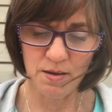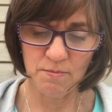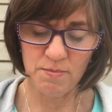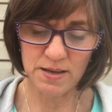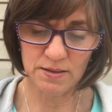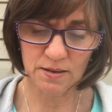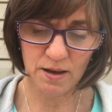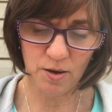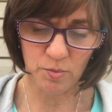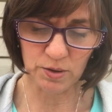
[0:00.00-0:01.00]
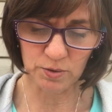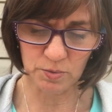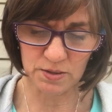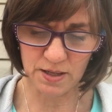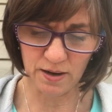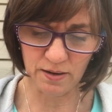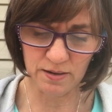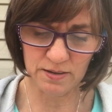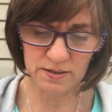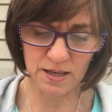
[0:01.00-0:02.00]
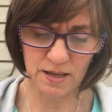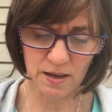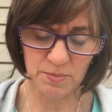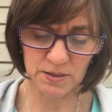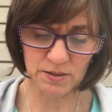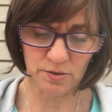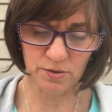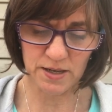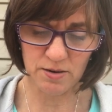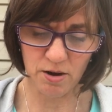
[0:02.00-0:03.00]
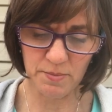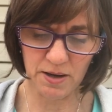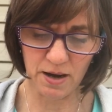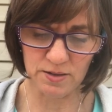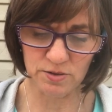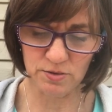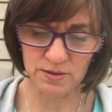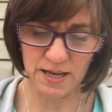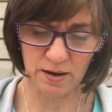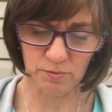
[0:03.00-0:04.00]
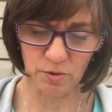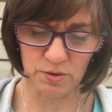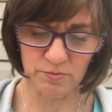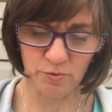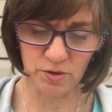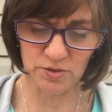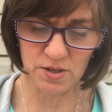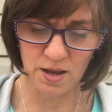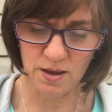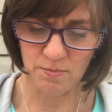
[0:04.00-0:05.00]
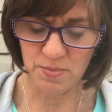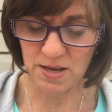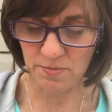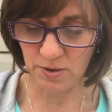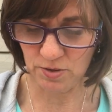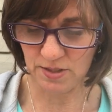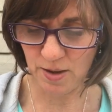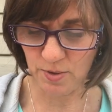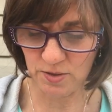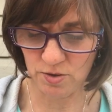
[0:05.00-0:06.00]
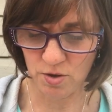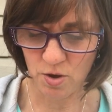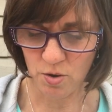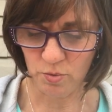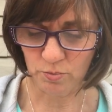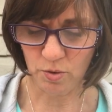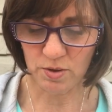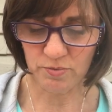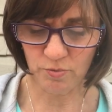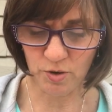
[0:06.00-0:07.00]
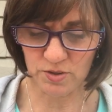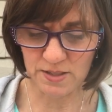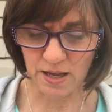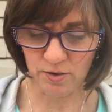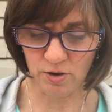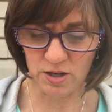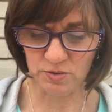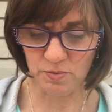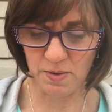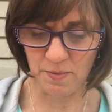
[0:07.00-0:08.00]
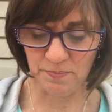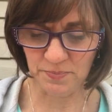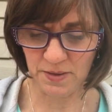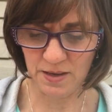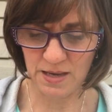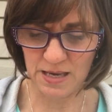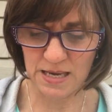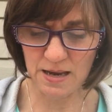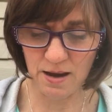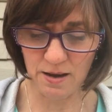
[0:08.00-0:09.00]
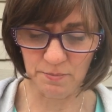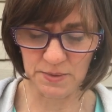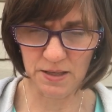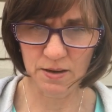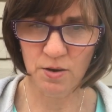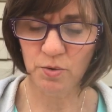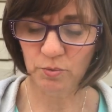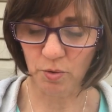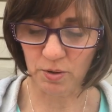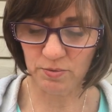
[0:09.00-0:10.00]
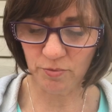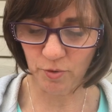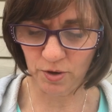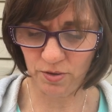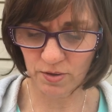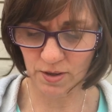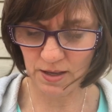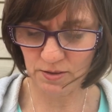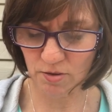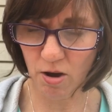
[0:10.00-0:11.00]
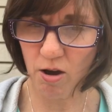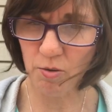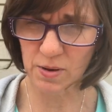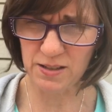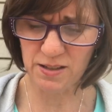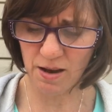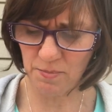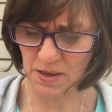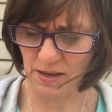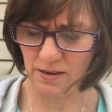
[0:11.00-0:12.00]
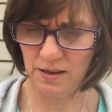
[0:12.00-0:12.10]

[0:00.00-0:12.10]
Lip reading: Mason Cutwilder was there, setting up his little green army guys to attack Roland Forth's peanut butter sandwich. Roland Forth sat across from him. He hummed. Roland Forth is always humming.